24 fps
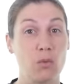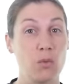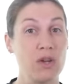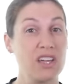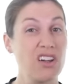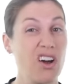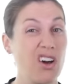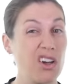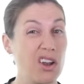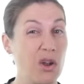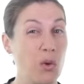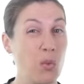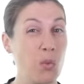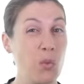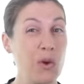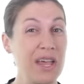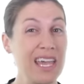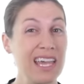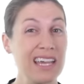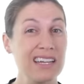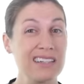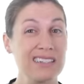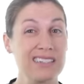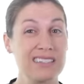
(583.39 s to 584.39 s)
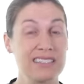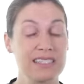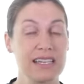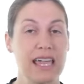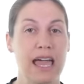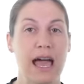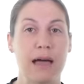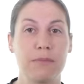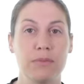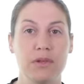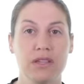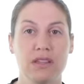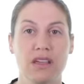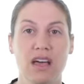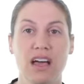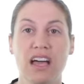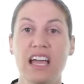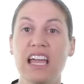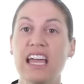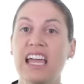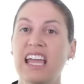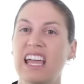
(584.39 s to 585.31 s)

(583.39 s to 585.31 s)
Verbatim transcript: we call it a winged scapula.